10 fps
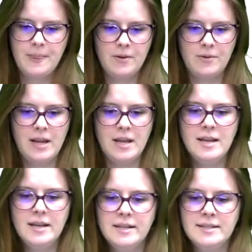All right.
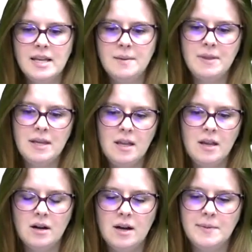Same thing
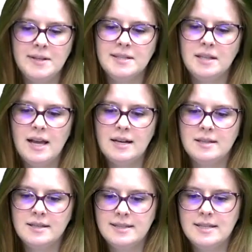here. I'm going to select
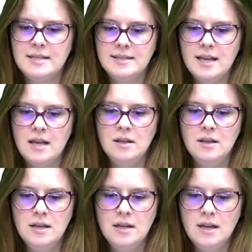the C cell.
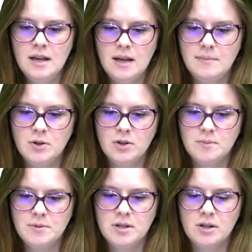I'm going to go up
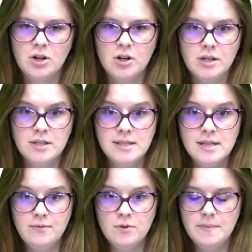to the currency
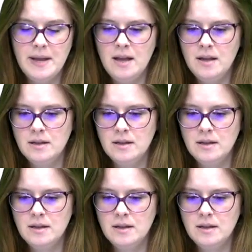format.